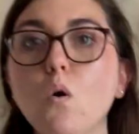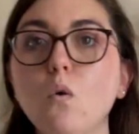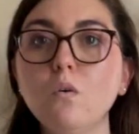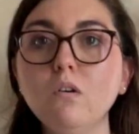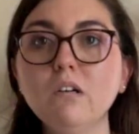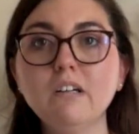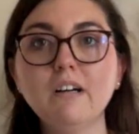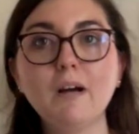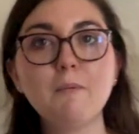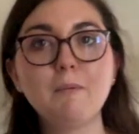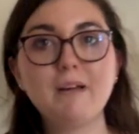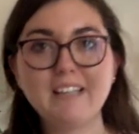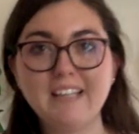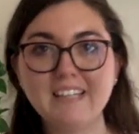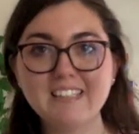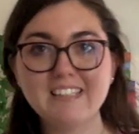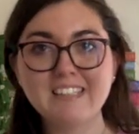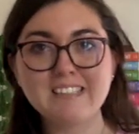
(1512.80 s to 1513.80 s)
Ooh, by the
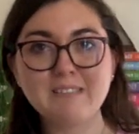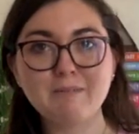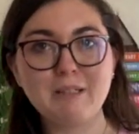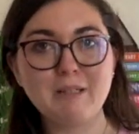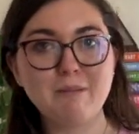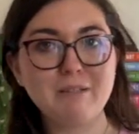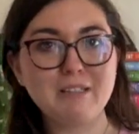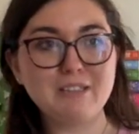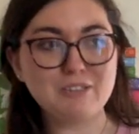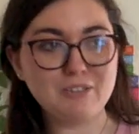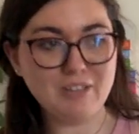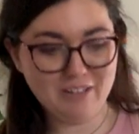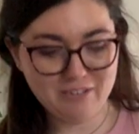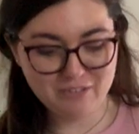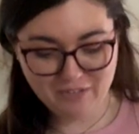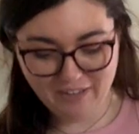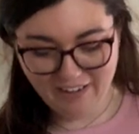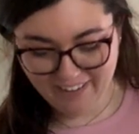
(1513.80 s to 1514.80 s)
end of this, I'm gonna be a
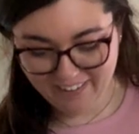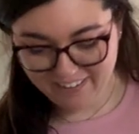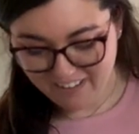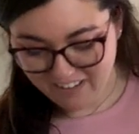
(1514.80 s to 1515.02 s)
drowned rat.